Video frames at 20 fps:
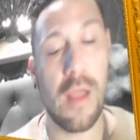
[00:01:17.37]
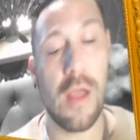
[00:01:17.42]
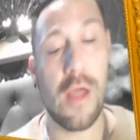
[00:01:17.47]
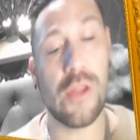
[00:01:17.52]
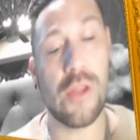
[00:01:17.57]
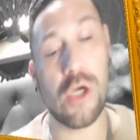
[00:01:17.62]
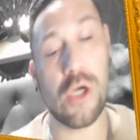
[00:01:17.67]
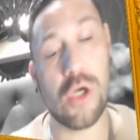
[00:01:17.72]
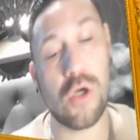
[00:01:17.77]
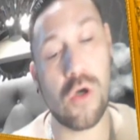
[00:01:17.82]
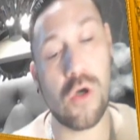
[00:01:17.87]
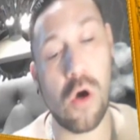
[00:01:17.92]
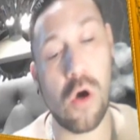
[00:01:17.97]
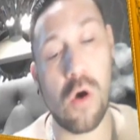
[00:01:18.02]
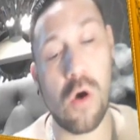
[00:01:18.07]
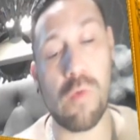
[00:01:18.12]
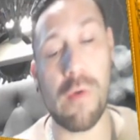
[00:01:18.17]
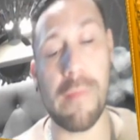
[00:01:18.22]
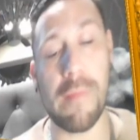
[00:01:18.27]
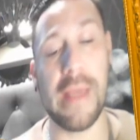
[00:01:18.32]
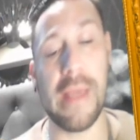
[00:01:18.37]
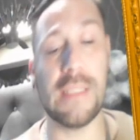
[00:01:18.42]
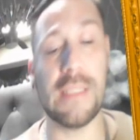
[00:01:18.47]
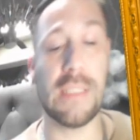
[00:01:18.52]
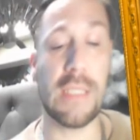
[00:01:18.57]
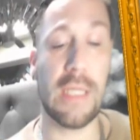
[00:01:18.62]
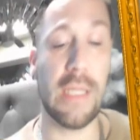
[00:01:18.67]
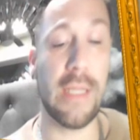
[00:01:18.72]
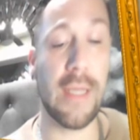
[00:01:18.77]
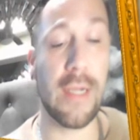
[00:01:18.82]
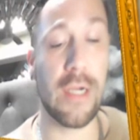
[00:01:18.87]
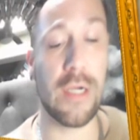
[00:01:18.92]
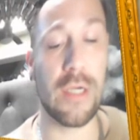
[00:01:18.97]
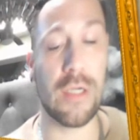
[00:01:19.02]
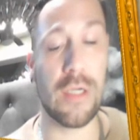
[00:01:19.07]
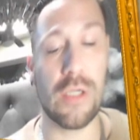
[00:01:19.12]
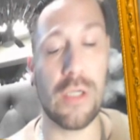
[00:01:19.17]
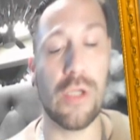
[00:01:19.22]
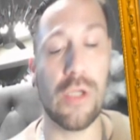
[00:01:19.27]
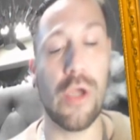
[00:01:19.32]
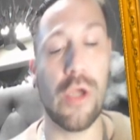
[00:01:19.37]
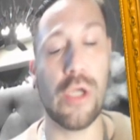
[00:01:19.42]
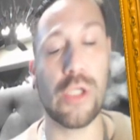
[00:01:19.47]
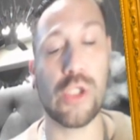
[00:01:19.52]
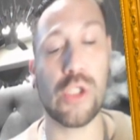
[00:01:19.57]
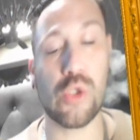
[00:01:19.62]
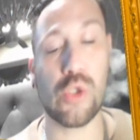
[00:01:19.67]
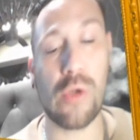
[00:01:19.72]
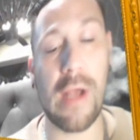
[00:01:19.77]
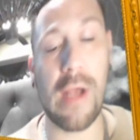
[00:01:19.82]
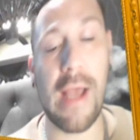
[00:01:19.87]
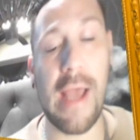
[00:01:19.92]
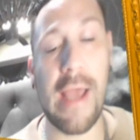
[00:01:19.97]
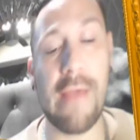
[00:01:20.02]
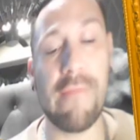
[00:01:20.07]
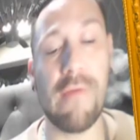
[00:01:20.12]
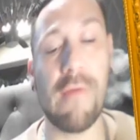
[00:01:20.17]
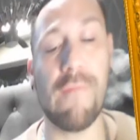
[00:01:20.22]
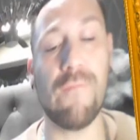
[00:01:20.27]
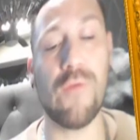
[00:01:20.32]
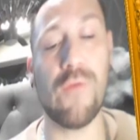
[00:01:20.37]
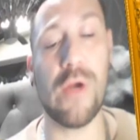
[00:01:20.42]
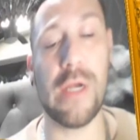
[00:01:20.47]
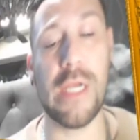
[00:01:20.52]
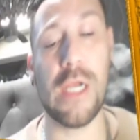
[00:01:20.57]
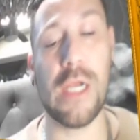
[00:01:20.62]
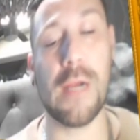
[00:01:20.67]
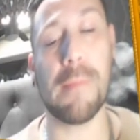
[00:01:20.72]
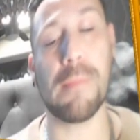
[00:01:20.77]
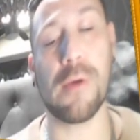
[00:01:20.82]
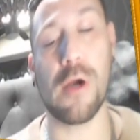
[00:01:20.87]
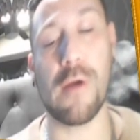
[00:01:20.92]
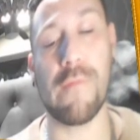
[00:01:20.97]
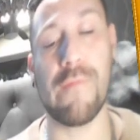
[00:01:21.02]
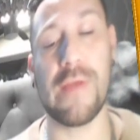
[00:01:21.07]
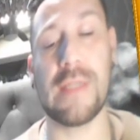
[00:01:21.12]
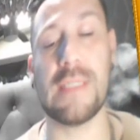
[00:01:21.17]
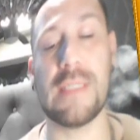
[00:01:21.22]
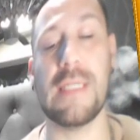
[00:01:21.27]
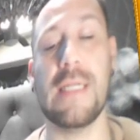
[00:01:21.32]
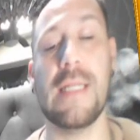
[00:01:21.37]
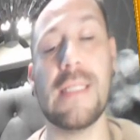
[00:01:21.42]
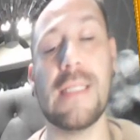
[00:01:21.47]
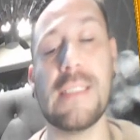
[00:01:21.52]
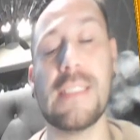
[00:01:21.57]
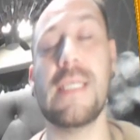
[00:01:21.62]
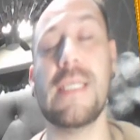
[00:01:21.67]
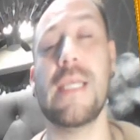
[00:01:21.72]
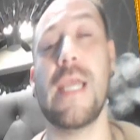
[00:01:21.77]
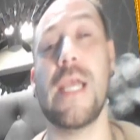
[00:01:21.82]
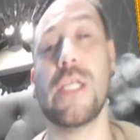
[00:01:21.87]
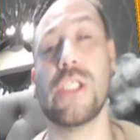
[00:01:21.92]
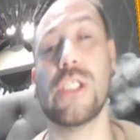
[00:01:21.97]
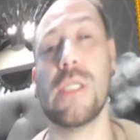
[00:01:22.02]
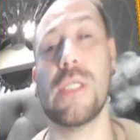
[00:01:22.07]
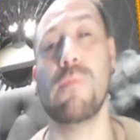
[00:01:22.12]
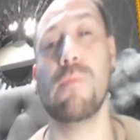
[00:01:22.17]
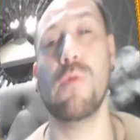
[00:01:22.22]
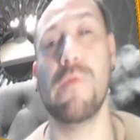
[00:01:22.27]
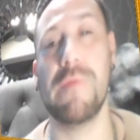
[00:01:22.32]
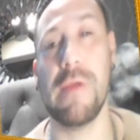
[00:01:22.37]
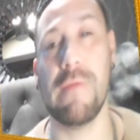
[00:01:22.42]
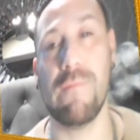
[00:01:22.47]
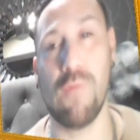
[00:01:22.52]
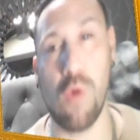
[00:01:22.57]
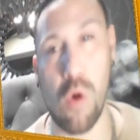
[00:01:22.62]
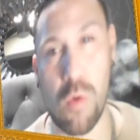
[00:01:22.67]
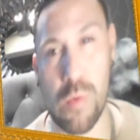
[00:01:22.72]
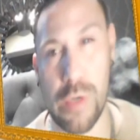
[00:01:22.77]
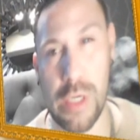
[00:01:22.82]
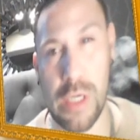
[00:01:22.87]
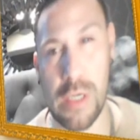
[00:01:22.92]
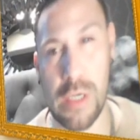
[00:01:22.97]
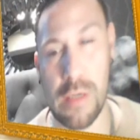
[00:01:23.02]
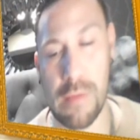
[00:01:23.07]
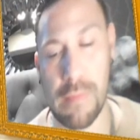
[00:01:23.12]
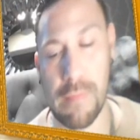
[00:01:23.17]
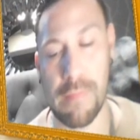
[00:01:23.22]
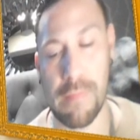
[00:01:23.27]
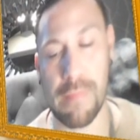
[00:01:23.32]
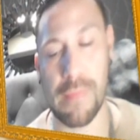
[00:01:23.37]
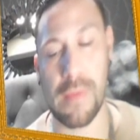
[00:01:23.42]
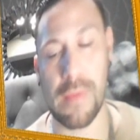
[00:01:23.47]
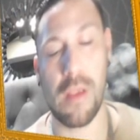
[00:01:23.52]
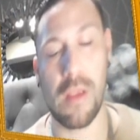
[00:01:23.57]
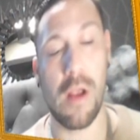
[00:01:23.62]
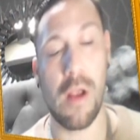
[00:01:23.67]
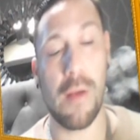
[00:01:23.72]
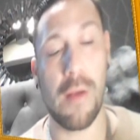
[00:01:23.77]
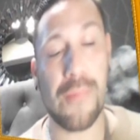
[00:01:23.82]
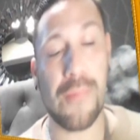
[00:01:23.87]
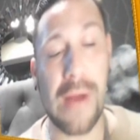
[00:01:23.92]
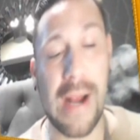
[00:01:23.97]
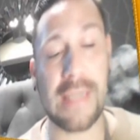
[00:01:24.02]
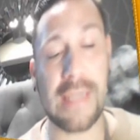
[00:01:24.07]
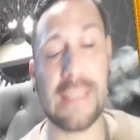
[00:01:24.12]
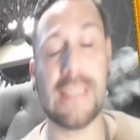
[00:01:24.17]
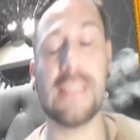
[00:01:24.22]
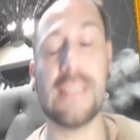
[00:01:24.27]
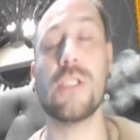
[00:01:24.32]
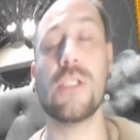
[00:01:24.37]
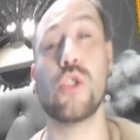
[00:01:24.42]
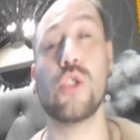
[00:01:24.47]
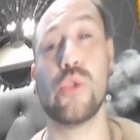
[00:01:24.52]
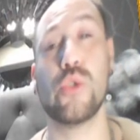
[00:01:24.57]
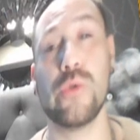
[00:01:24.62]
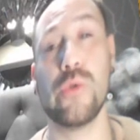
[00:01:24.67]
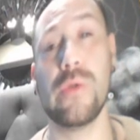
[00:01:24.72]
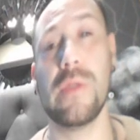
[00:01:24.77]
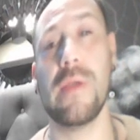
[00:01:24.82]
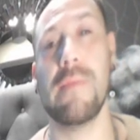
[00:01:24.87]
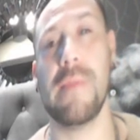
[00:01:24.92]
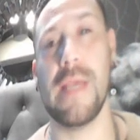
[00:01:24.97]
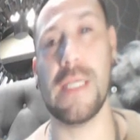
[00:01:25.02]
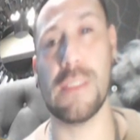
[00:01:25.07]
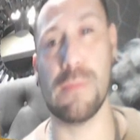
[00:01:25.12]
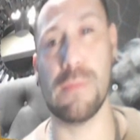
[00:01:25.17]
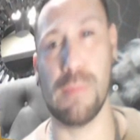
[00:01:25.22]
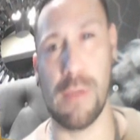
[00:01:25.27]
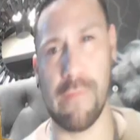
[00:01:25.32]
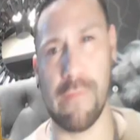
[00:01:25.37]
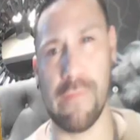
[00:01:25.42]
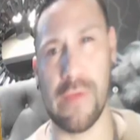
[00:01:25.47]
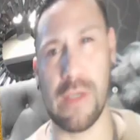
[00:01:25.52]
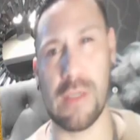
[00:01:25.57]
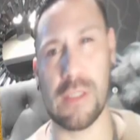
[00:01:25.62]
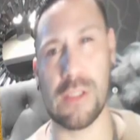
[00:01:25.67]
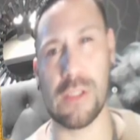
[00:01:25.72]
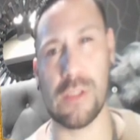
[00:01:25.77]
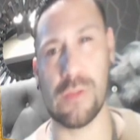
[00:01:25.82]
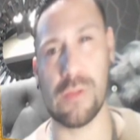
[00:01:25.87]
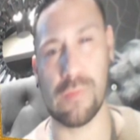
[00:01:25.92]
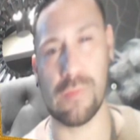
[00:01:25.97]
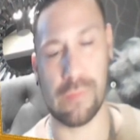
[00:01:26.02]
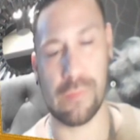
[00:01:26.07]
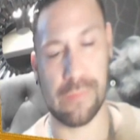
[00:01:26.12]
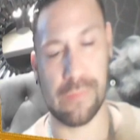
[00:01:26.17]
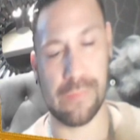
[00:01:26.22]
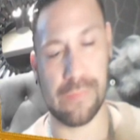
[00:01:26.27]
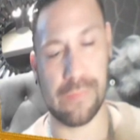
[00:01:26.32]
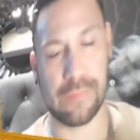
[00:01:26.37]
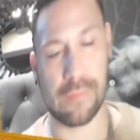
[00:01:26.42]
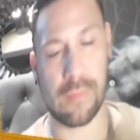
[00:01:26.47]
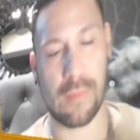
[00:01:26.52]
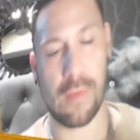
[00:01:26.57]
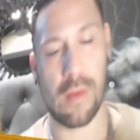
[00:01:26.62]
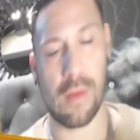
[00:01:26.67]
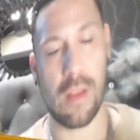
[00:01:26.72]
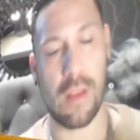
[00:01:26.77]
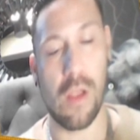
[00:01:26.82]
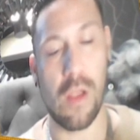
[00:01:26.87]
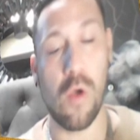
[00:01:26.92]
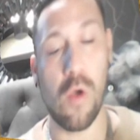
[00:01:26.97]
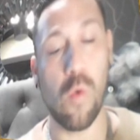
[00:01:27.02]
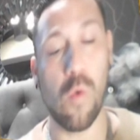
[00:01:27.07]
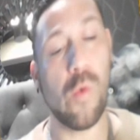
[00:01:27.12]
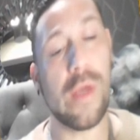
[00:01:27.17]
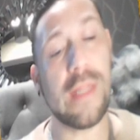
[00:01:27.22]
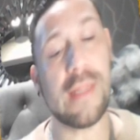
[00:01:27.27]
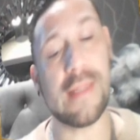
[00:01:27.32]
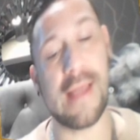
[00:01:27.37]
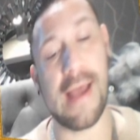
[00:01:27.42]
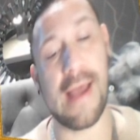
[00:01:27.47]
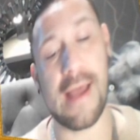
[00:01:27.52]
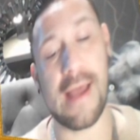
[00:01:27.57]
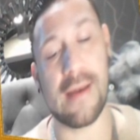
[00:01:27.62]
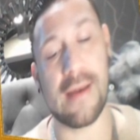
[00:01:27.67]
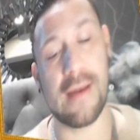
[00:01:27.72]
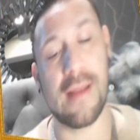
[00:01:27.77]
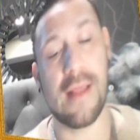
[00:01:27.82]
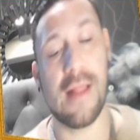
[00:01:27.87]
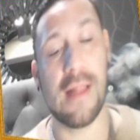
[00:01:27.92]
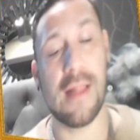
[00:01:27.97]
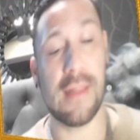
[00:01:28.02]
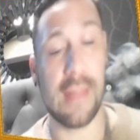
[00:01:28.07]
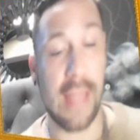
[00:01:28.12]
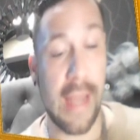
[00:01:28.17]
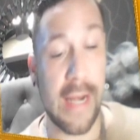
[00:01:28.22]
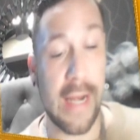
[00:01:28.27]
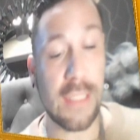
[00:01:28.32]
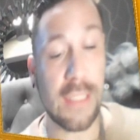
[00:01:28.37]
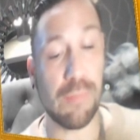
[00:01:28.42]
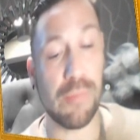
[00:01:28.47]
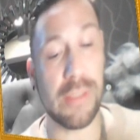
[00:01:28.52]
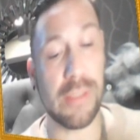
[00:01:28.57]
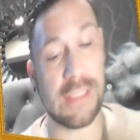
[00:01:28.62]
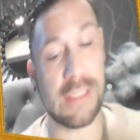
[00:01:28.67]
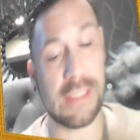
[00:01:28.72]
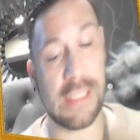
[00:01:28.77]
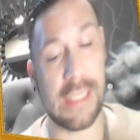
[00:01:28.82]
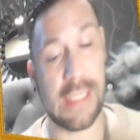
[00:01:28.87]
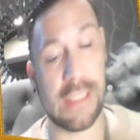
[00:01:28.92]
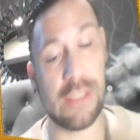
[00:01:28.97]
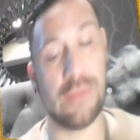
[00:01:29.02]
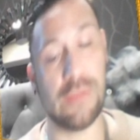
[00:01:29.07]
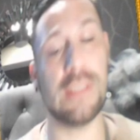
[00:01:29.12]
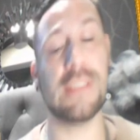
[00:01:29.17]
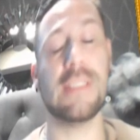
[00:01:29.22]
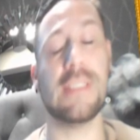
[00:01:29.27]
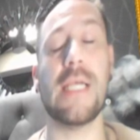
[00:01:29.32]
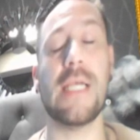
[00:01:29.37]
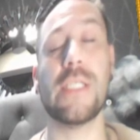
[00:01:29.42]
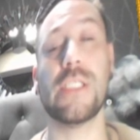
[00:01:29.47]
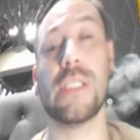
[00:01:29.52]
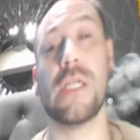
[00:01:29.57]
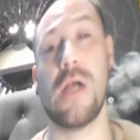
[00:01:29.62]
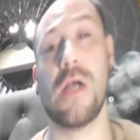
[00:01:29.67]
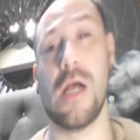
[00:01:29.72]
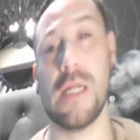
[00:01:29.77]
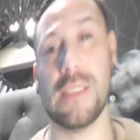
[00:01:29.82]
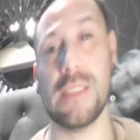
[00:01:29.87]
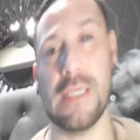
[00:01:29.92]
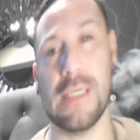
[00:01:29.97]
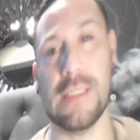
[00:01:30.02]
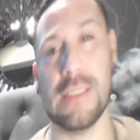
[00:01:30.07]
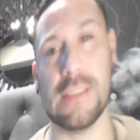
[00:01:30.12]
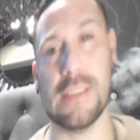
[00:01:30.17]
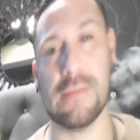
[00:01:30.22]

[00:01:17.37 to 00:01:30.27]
The goal remains clear. Strive for near perfect enunciation moving forward. Practice truly makes perfect. With that, let us proceed to the session content.